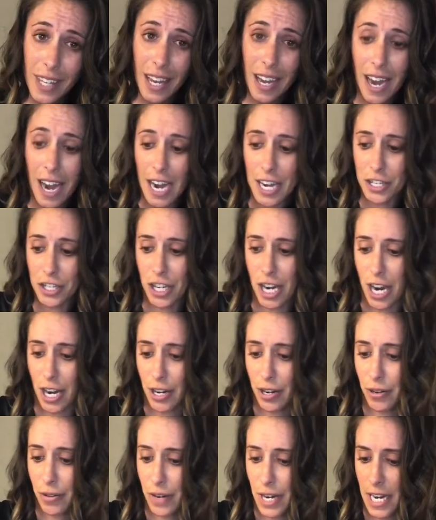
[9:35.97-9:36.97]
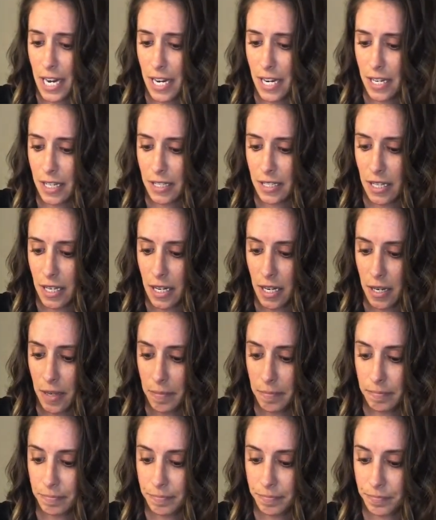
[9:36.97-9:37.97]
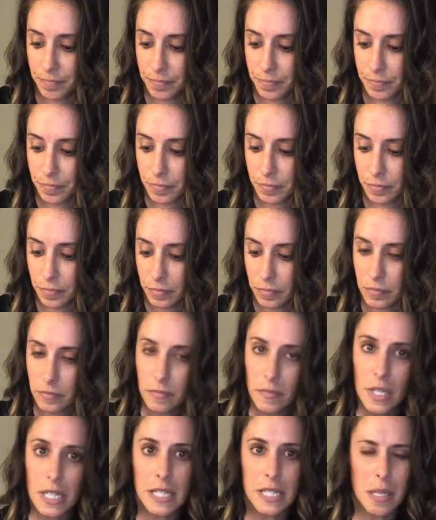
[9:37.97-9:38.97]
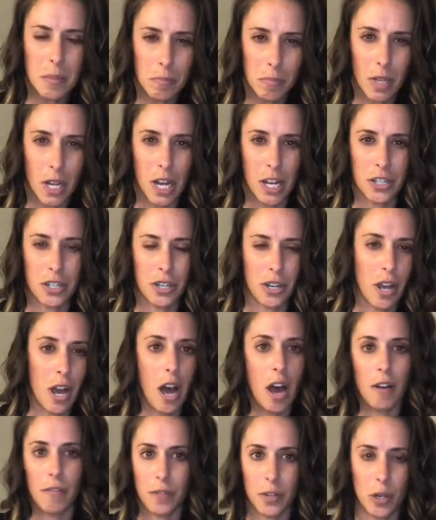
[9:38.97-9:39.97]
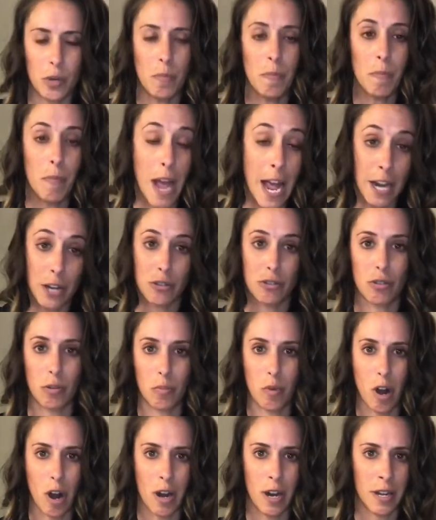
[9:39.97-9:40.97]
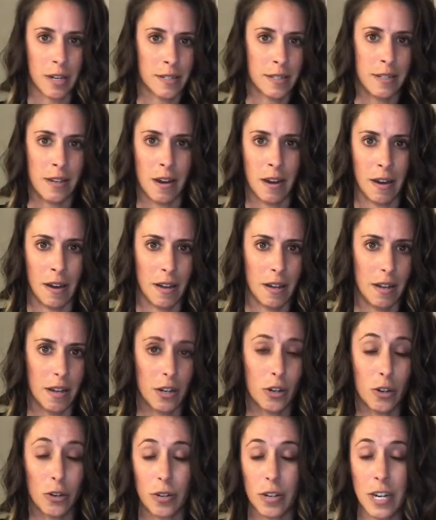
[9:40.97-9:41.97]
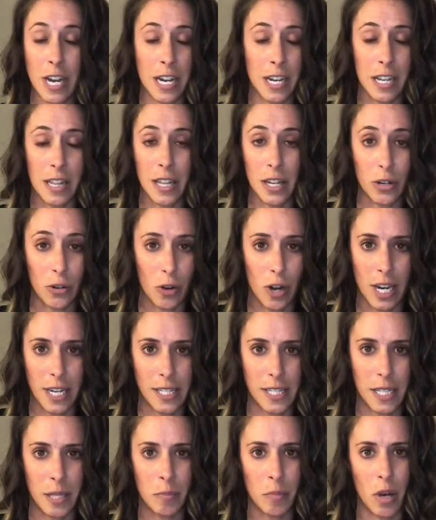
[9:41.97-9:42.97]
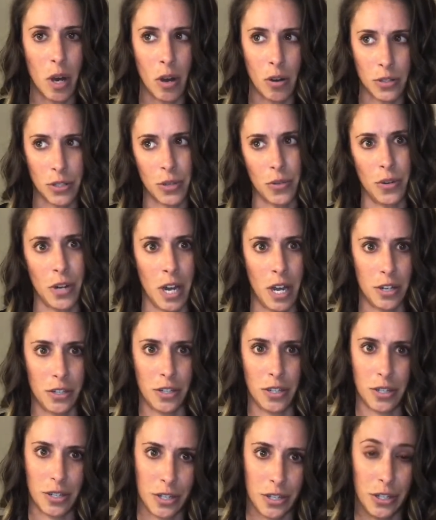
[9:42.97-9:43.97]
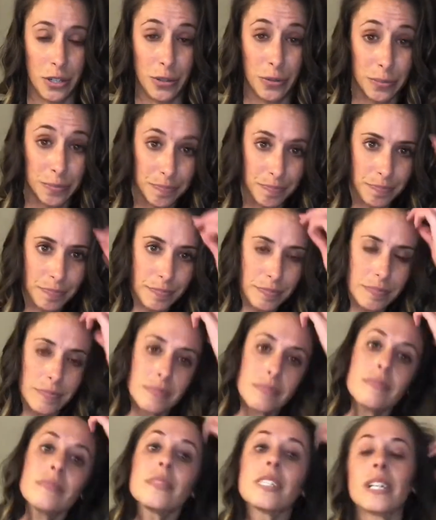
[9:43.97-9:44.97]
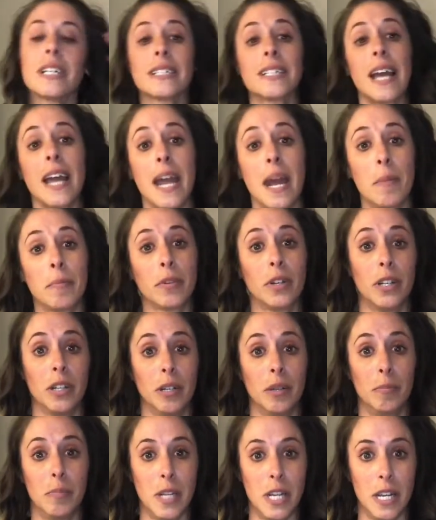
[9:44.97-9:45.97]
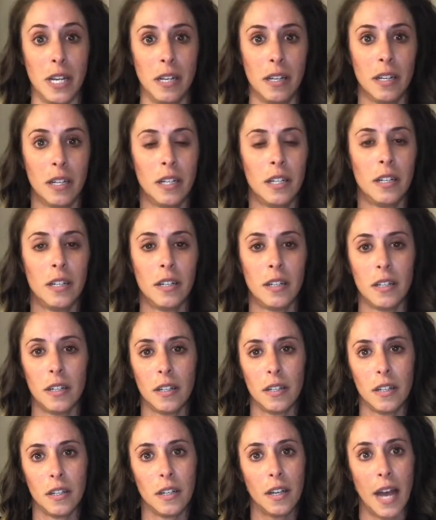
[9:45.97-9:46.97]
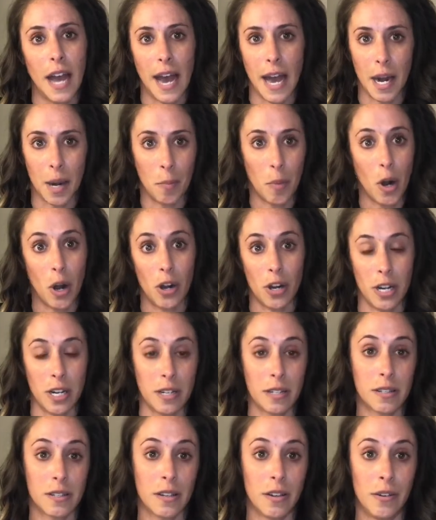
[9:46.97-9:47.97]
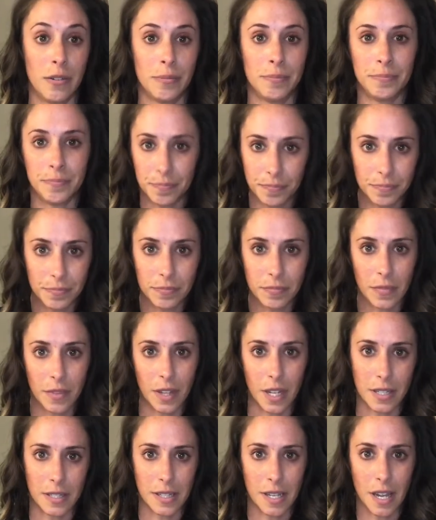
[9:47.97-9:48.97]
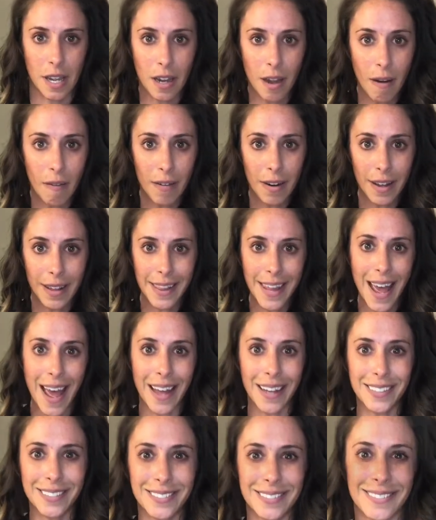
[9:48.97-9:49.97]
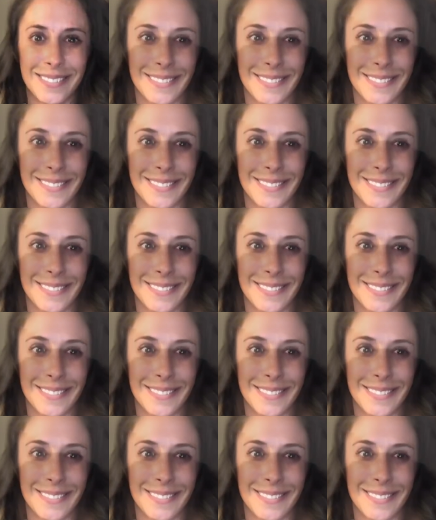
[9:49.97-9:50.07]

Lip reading: Eyeshadow and some blush, a few extra products, not anything crazy, but also not just 2, because I am gonna be at a party, so let's get going on that. Just get a